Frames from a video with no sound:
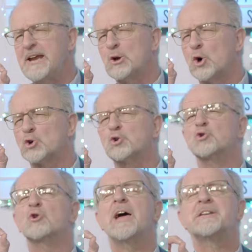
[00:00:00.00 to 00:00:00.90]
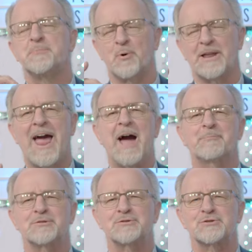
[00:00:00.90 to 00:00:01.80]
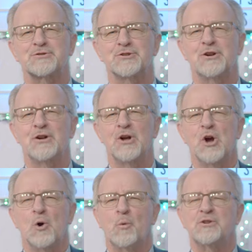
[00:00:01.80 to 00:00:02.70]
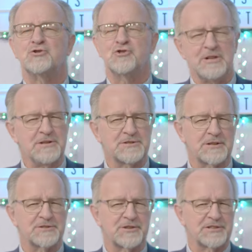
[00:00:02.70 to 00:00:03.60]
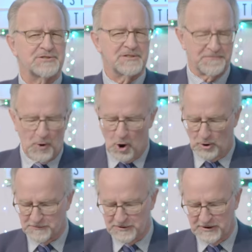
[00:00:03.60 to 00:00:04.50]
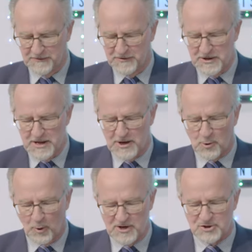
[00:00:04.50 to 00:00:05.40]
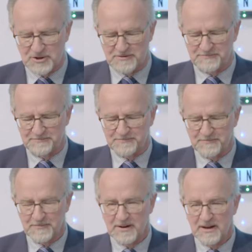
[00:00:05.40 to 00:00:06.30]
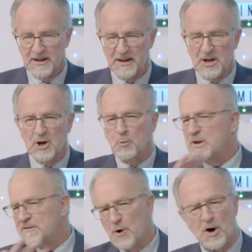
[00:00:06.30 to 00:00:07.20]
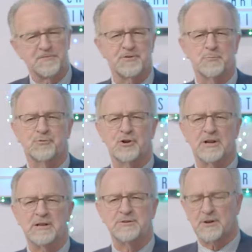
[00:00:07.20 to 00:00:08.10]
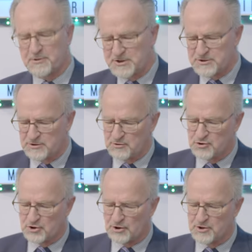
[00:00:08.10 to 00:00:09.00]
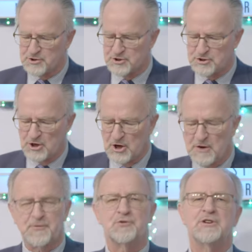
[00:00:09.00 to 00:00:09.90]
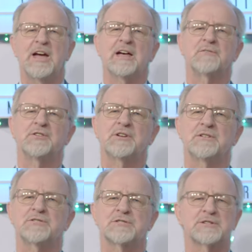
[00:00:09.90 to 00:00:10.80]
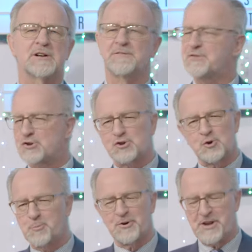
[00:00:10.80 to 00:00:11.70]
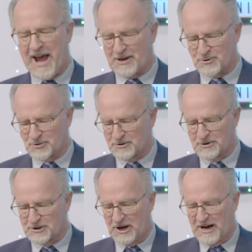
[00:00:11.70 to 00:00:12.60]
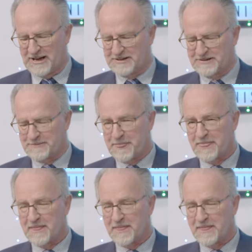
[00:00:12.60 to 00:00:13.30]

incredible happens when Jesus gets involved in the equation. We have often prayed, the Christian church, for the evidence of the supernatural God.